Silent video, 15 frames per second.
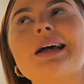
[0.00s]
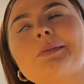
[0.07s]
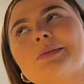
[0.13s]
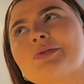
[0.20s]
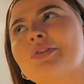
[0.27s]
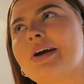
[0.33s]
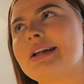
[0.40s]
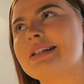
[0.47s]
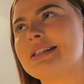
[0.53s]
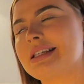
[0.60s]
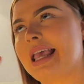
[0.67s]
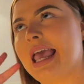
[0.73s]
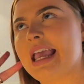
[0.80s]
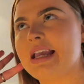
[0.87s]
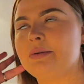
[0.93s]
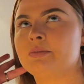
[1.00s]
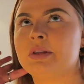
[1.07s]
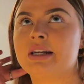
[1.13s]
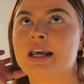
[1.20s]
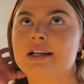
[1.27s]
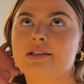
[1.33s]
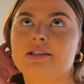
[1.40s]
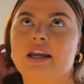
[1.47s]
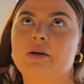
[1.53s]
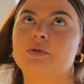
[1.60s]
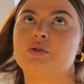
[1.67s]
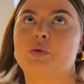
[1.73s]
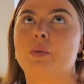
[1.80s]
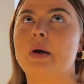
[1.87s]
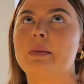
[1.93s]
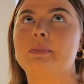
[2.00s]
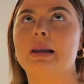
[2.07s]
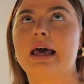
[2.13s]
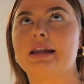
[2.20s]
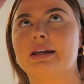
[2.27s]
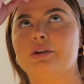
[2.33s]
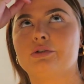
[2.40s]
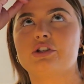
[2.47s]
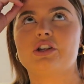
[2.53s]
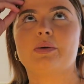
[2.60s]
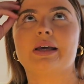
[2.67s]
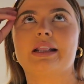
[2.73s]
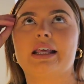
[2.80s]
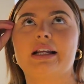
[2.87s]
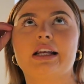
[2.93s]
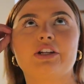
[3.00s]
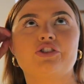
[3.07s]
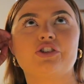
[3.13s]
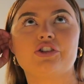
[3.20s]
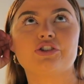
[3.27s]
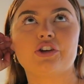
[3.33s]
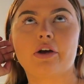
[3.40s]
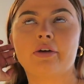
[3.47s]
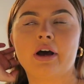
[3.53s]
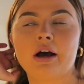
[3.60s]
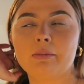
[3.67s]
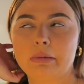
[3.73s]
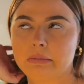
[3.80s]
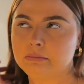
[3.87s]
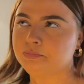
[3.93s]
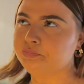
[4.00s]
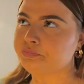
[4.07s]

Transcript: Sam's friends came the next day, which we weren't planning on doing. They literally just showed up.